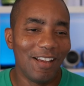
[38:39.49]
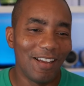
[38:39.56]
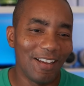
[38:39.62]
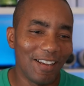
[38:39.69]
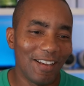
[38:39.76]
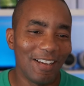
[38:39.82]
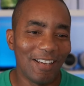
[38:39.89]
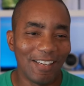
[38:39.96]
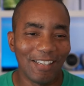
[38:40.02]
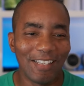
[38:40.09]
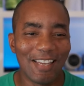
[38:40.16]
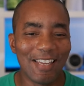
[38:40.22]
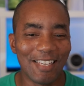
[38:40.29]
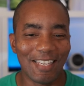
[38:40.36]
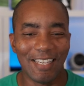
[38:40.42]

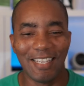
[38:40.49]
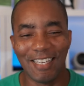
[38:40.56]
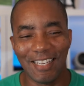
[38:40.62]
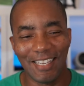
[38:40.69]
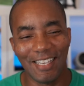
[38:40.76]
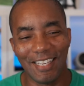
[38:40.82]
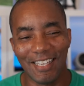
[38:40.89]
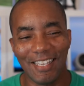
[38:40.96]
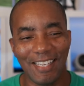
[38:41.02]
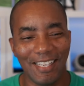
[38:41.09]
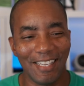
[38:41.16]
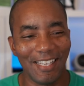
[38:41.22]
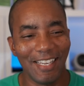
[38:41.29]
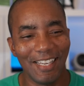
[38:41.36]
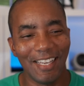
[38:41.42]

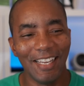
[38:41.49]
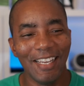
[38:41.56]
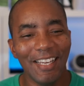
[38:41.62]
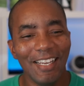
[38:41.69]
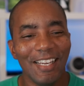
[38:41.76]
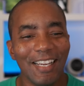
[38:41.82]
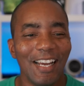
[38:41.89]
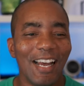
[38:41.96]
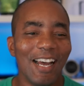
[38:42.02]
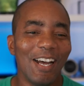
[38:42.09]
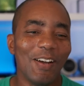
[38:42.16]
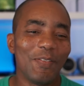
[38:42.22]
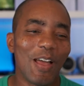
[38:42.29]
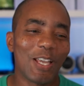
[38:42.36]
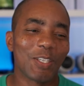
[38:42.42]

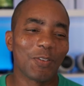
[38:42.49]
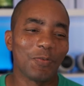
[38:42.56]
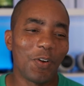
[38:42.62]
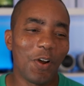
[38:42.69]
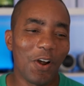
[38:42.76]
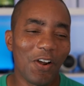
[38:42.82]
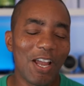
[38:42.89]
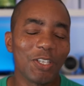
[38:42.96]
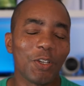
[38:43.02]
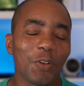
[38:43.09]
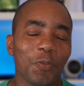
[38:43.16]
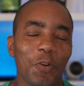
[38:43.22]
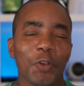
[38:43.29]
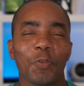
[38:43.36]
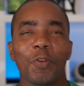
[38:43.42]
as far as your
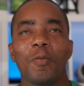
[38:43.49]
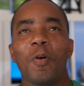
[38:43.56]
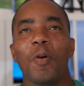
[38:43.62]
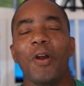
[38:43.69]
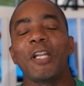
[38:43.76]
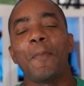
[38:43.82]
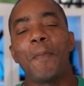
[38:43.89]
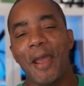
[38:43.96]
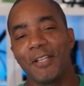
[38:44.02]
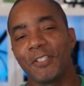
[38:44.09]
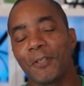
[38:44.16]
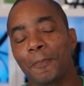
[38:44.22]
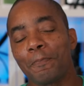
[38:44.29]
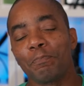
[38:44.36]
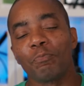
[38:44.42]
first reel mower, it
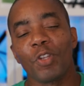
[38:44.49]
depends.